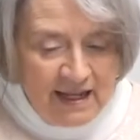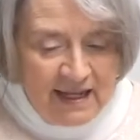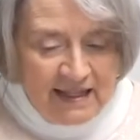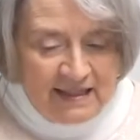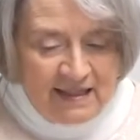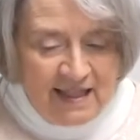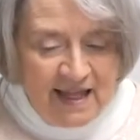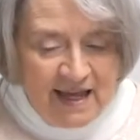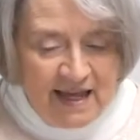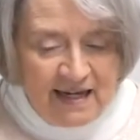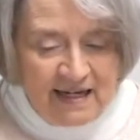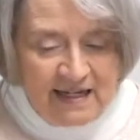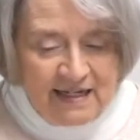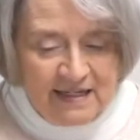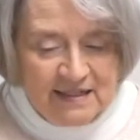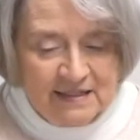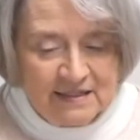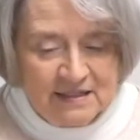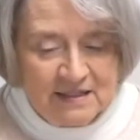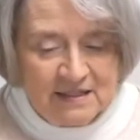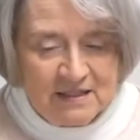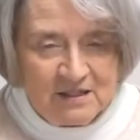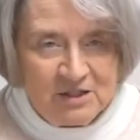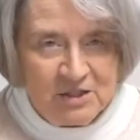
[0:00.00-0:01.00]
That
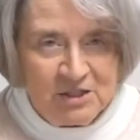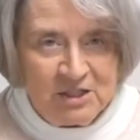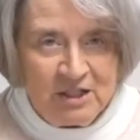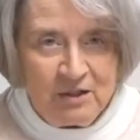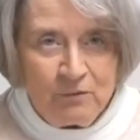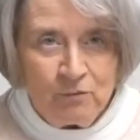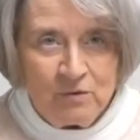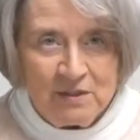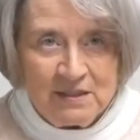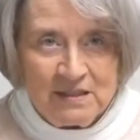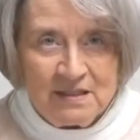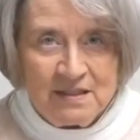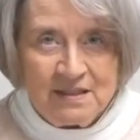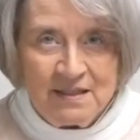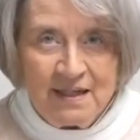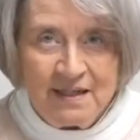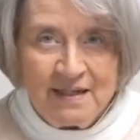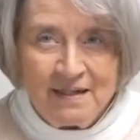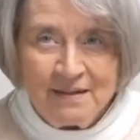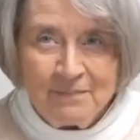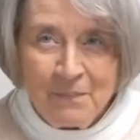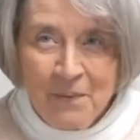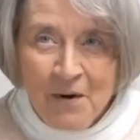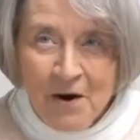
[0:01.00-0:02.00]
is, she was
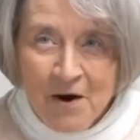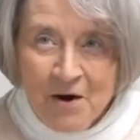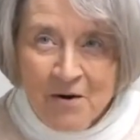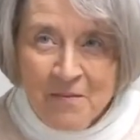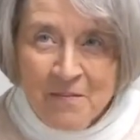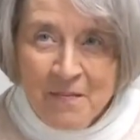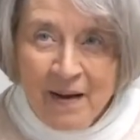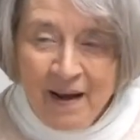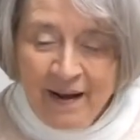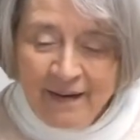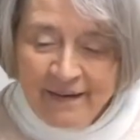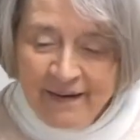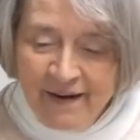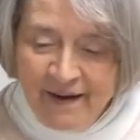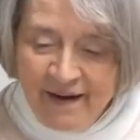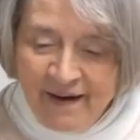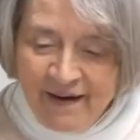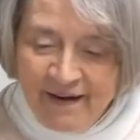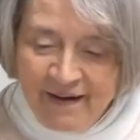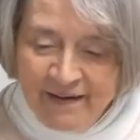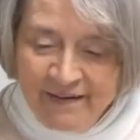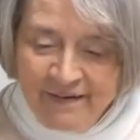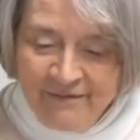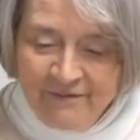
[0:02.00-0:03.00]
set apart by
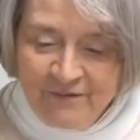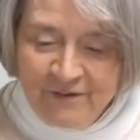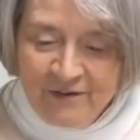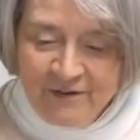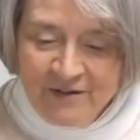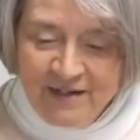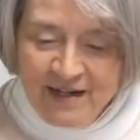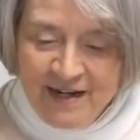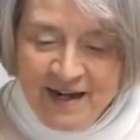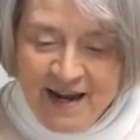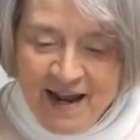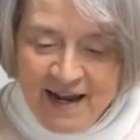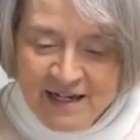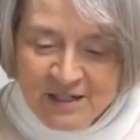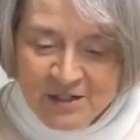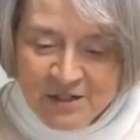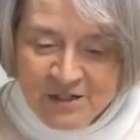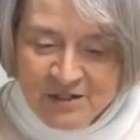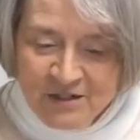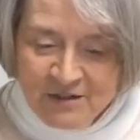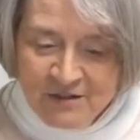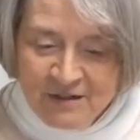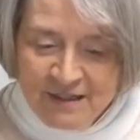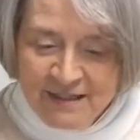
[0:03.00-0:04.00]
God for
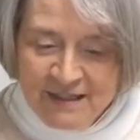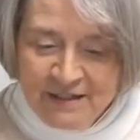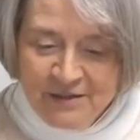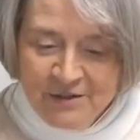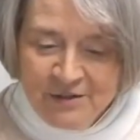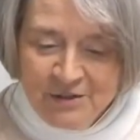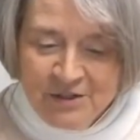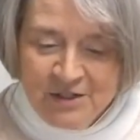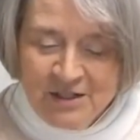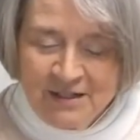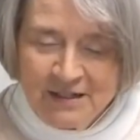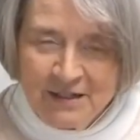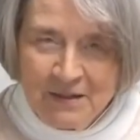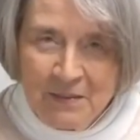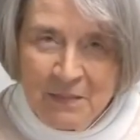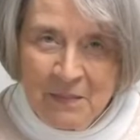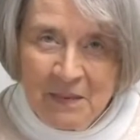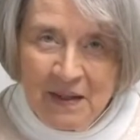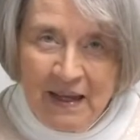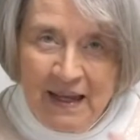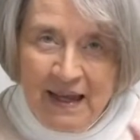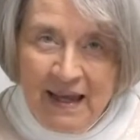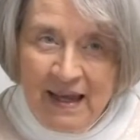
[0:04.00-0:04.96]
national leadership.